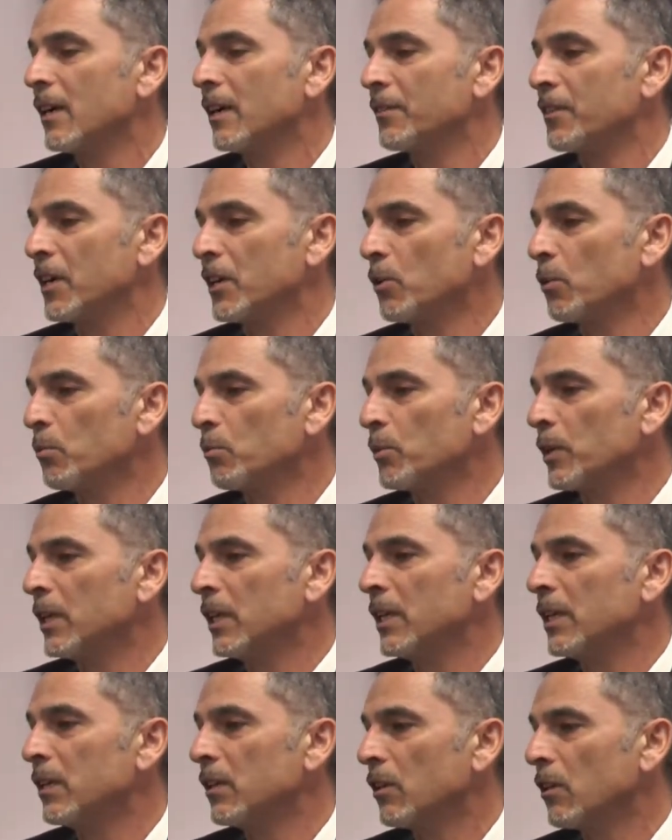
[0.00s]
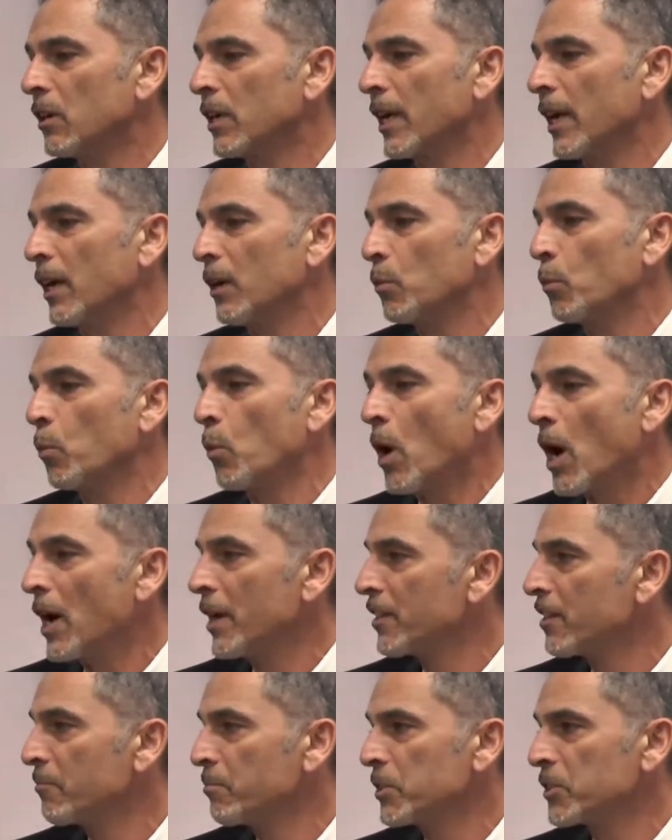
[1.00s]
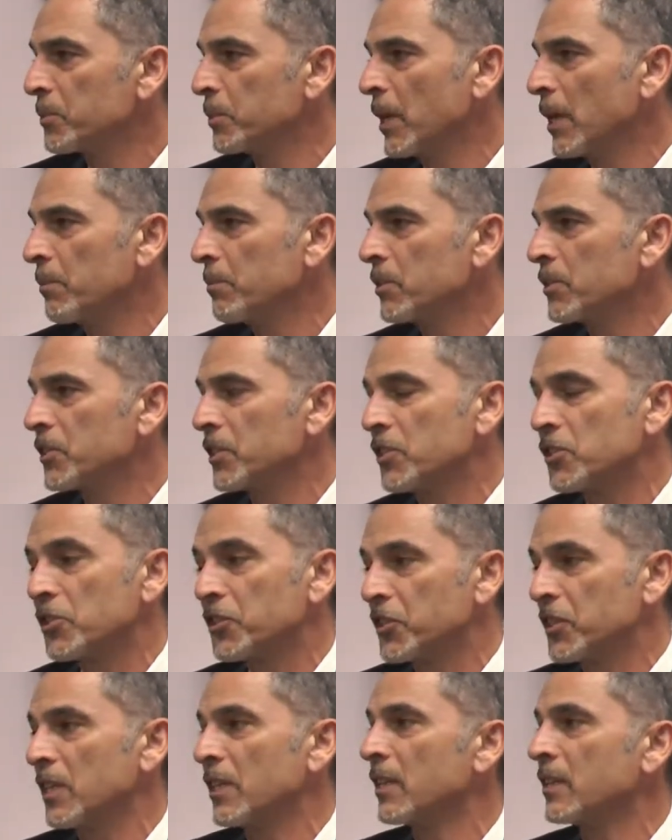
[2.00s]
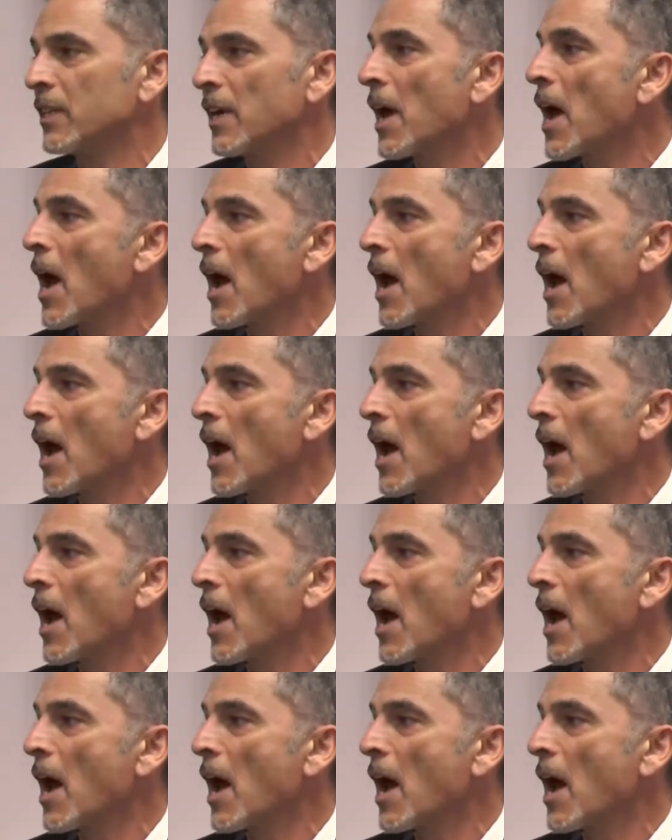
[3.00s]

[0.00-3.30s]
They don't really look at why they've missed payments, they just see that they